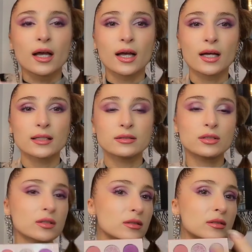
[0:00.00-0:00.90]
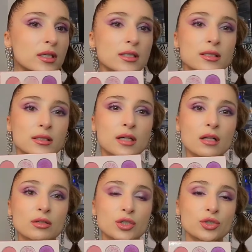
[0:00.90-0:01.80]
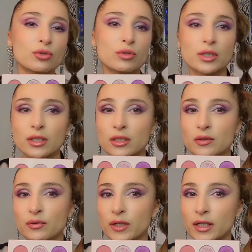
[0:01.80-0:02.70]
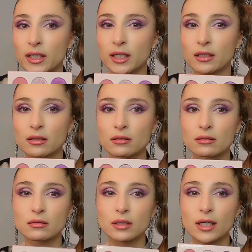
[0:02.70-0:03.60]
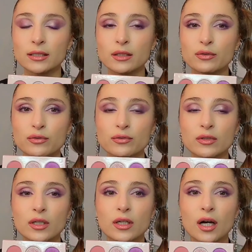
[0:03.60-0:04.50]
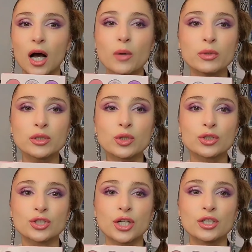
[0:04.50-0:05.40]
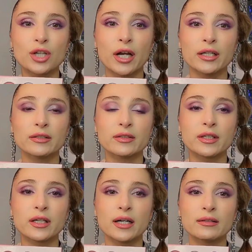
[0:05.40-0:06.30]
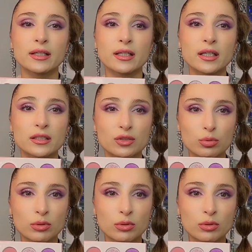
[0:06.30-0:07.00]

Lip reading: And this color story is very kind of, I would not change anything. I think it's